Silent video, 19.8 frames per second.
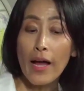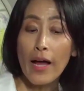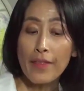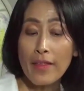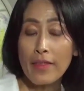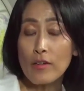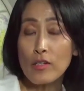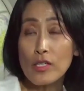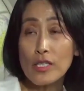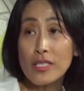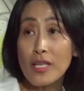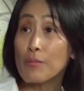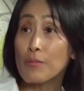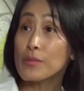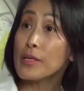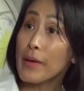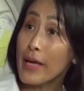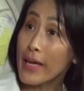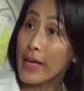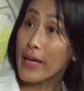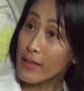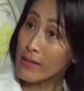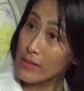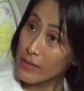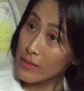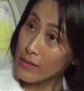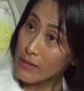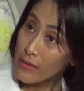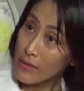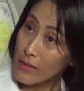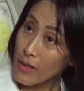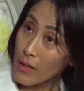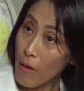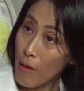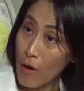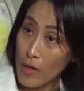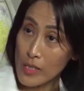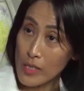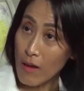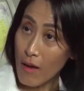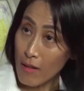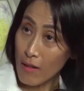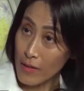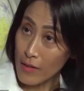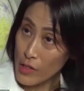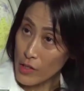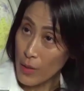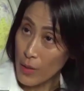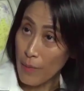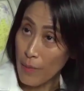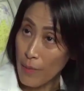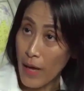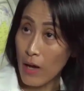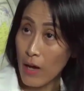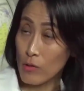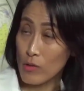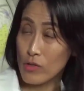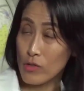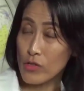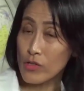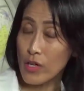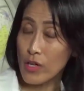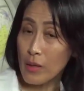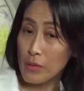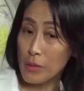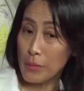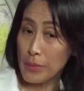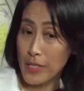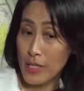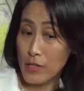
I think there is some debate among scholars about um,